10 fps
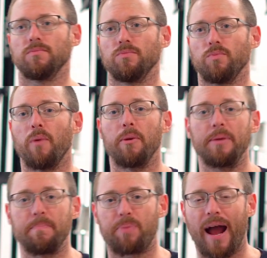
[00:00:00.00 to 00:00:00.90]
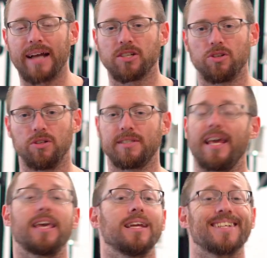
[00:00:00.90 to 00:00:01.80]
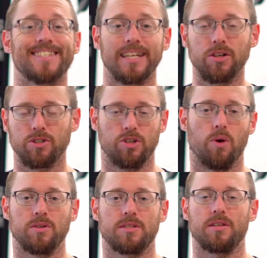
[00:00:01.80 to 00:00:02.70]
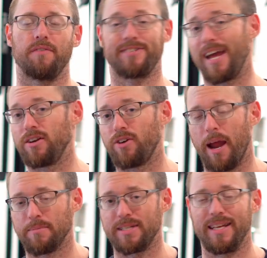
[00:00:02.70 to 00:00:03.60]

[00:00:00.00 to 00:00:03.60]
when we're being practical, taking a single dose of 10 grams